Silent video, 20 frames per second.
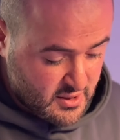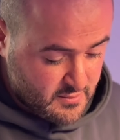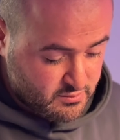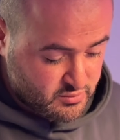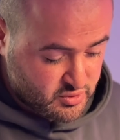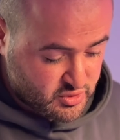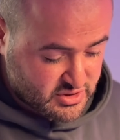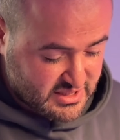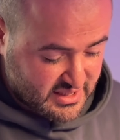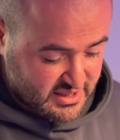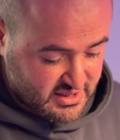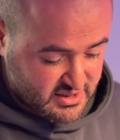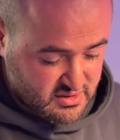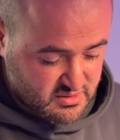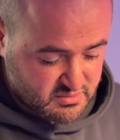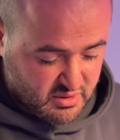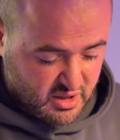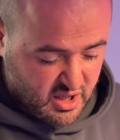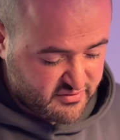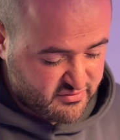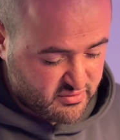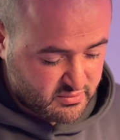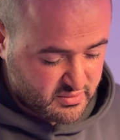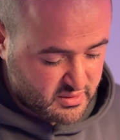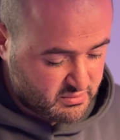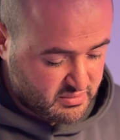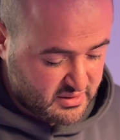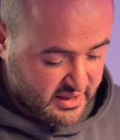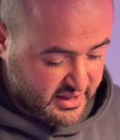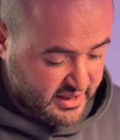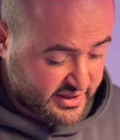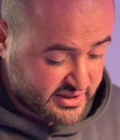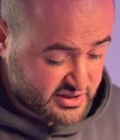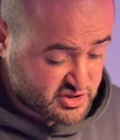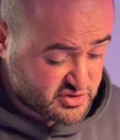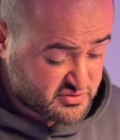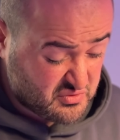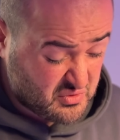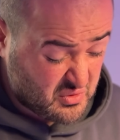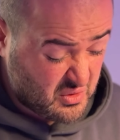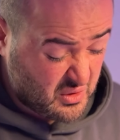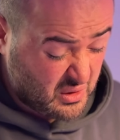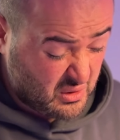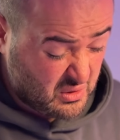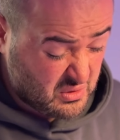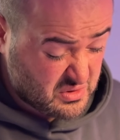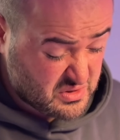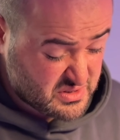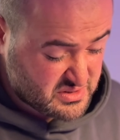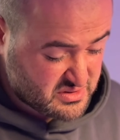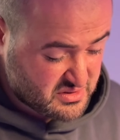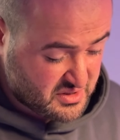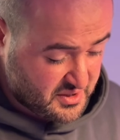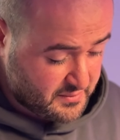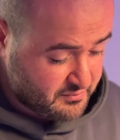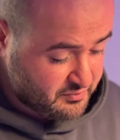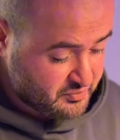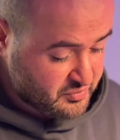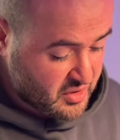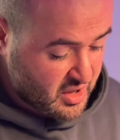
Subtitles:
per second, but I haven't been playing Genshin for the longest time.